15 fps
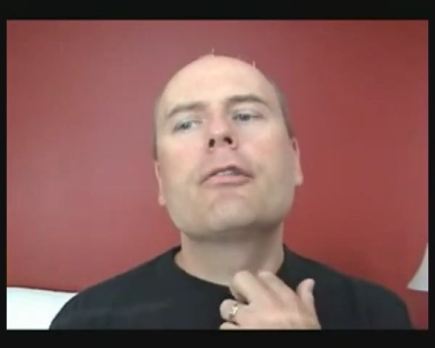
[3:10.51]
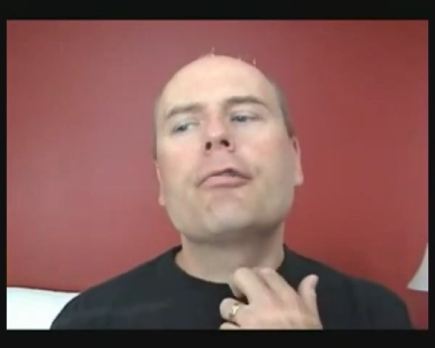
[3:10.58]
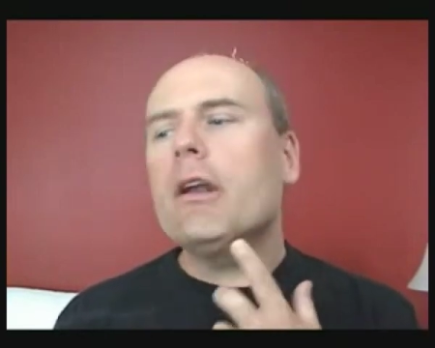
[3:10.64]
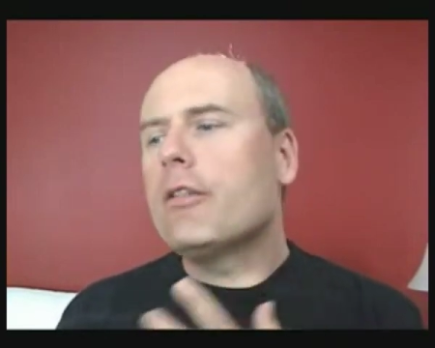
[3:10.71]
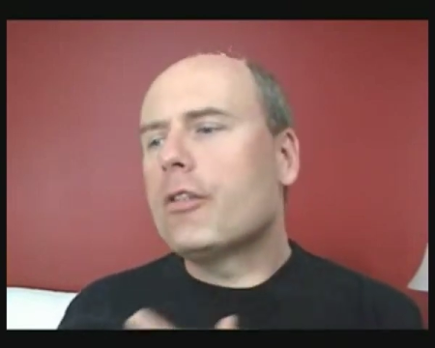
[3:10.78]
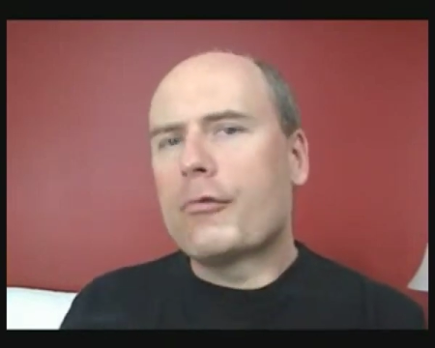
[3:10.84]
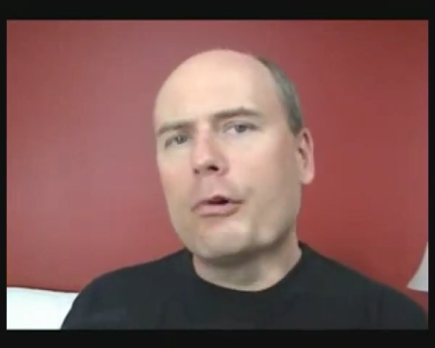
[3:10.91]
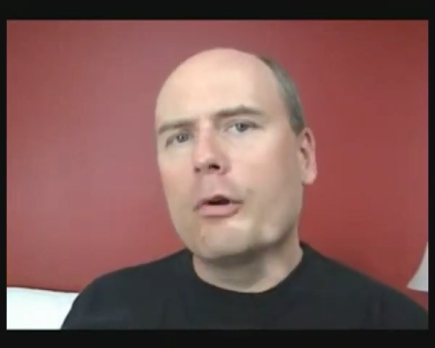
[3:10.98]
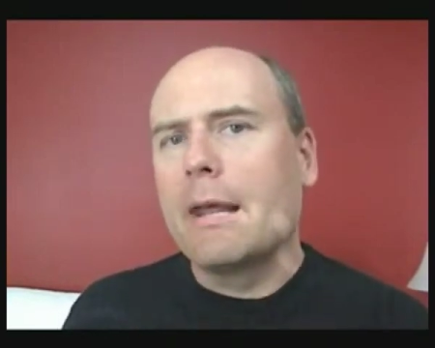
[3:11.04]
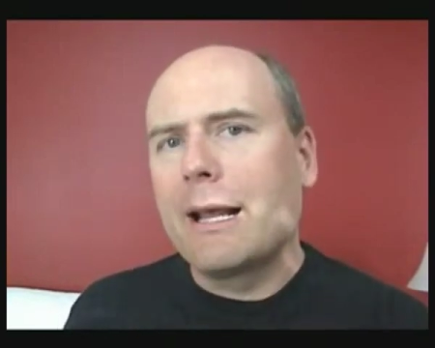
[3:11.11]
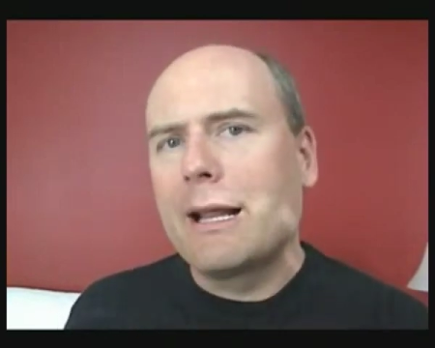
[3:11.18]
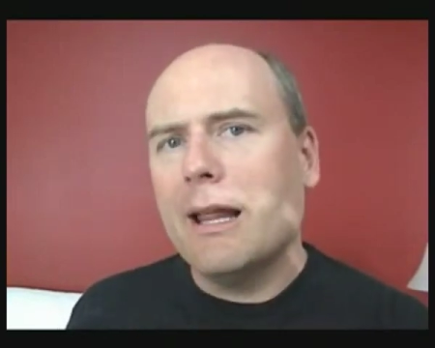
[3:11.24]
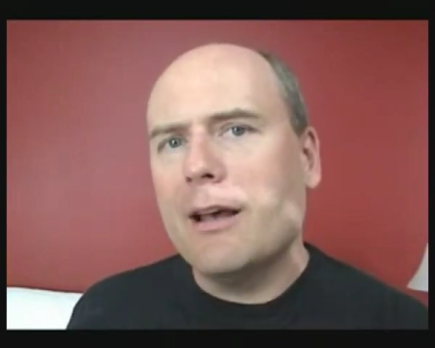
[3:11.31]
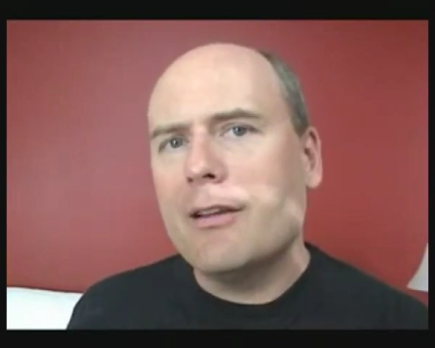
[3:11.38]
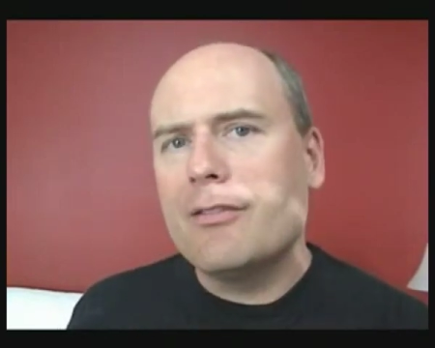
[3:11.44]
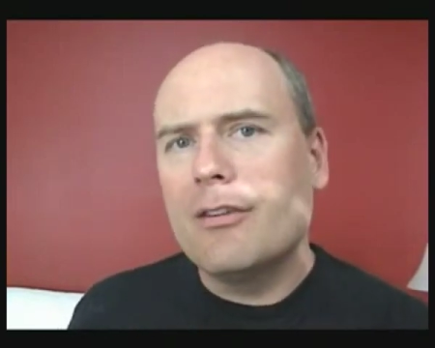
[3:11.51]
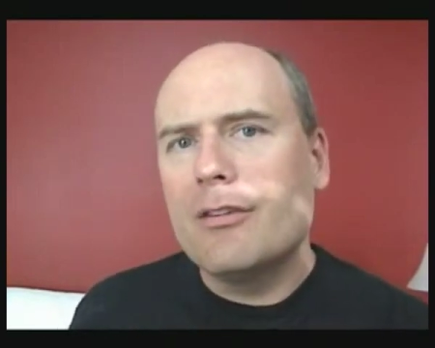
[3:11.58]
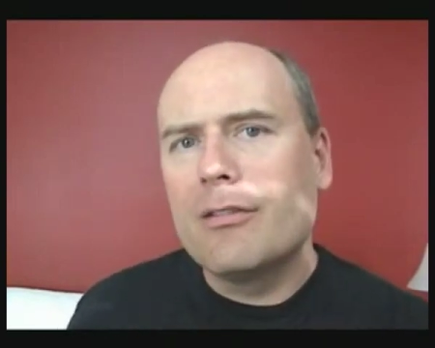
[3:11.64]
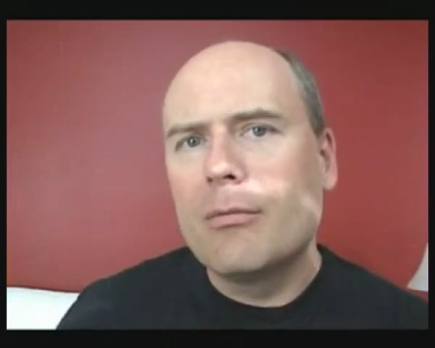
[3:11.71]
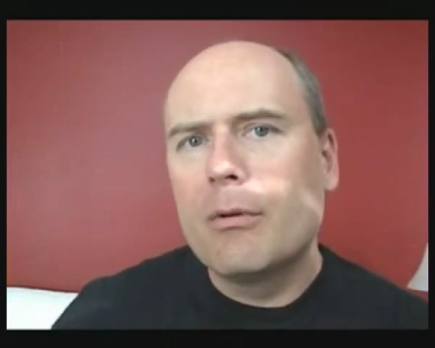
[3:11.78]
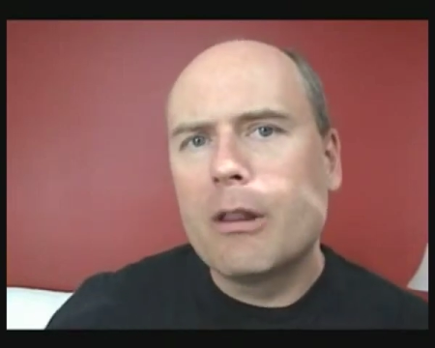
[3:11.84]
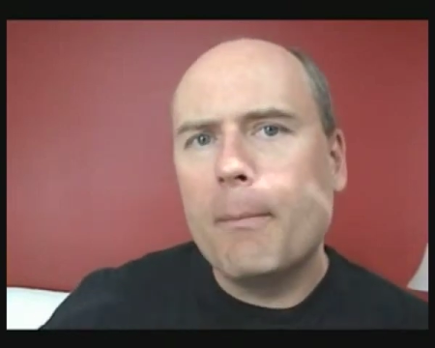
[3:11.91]
threatened the ruling
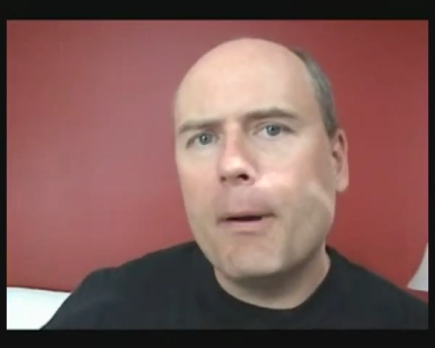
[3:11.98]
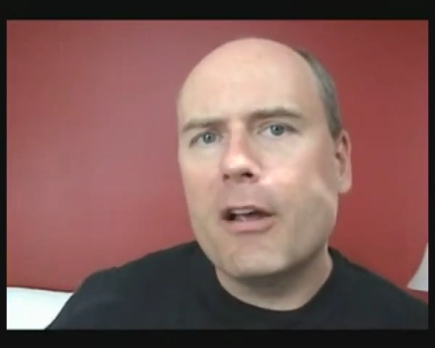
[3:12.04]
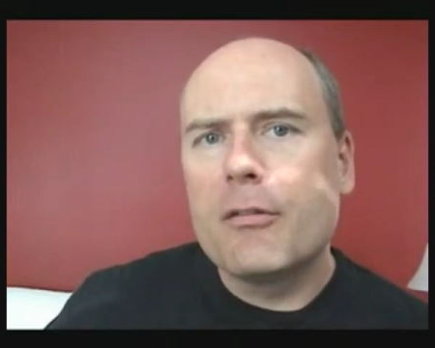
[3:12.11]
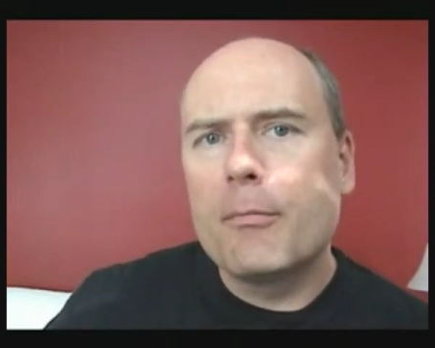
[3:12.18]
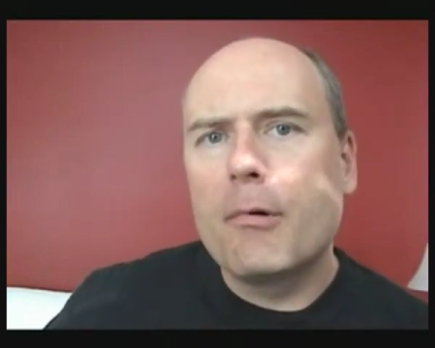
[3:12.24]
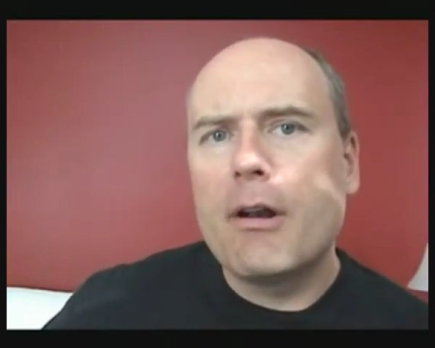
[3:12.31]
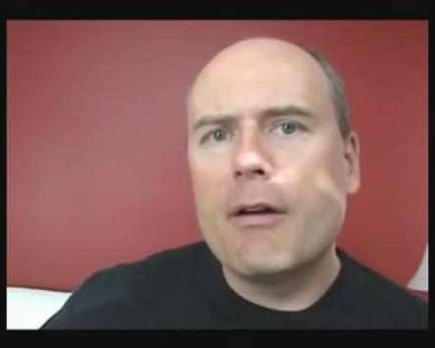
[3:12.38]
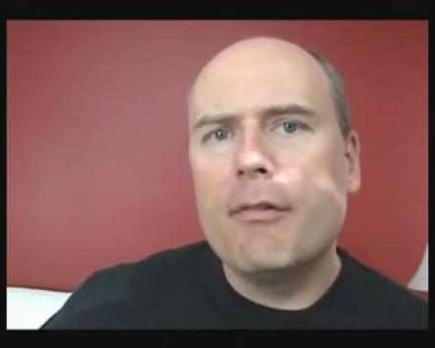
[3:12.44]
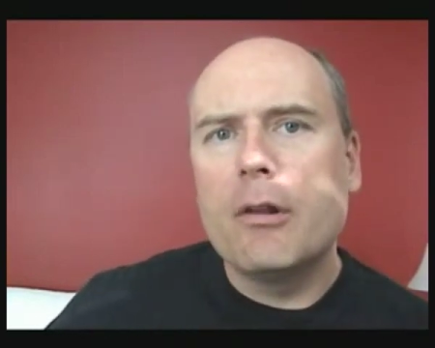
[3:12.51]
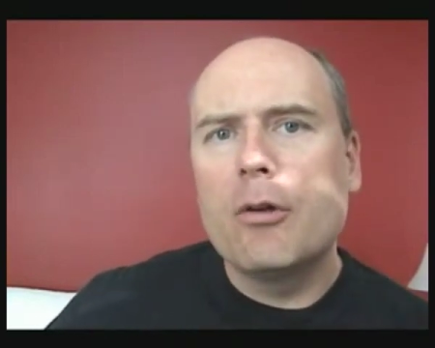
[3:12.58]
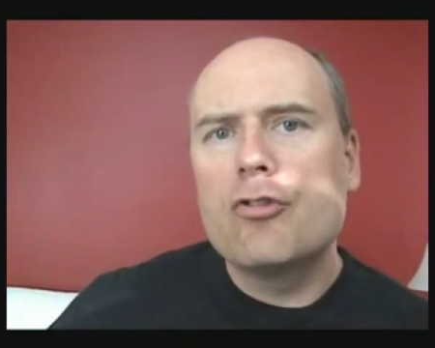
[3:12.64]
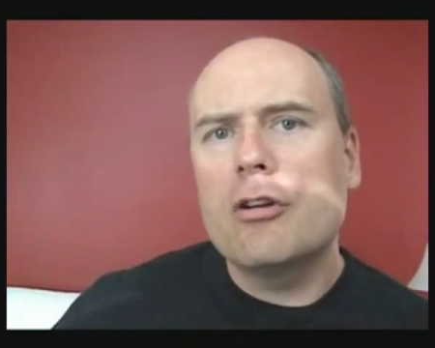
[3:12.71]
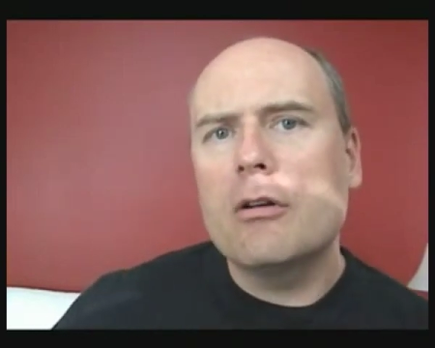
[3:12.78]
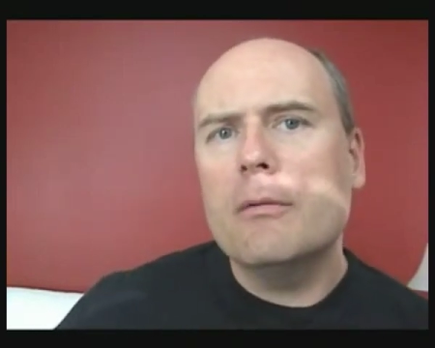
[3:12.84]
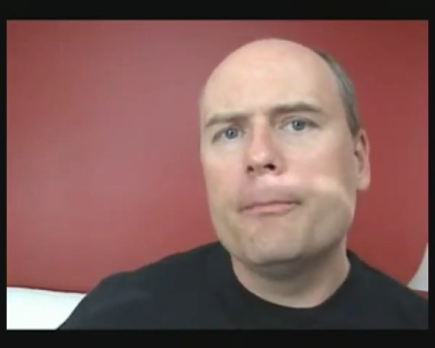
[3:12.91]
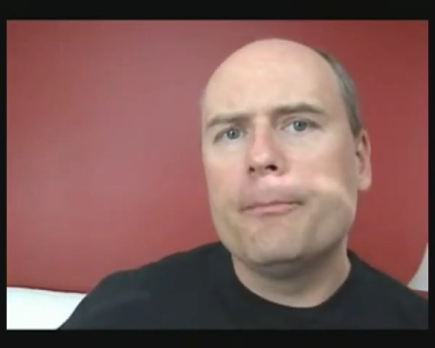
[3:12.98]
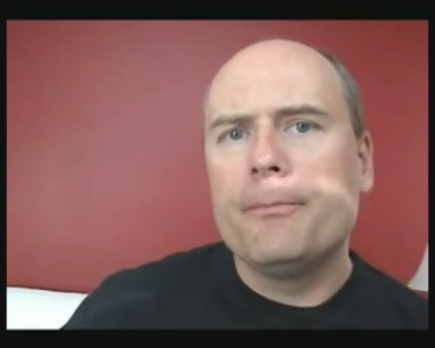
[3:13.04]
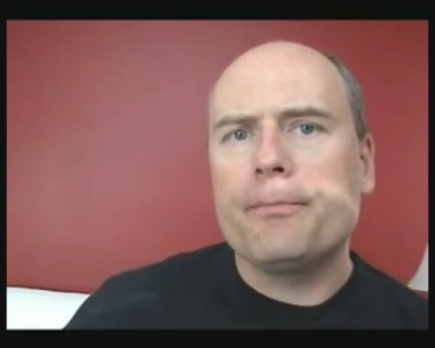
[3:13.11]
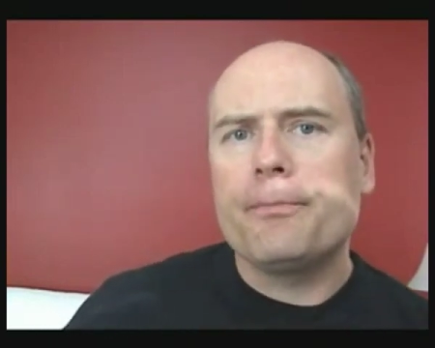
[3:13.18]
classes with a possible revolution.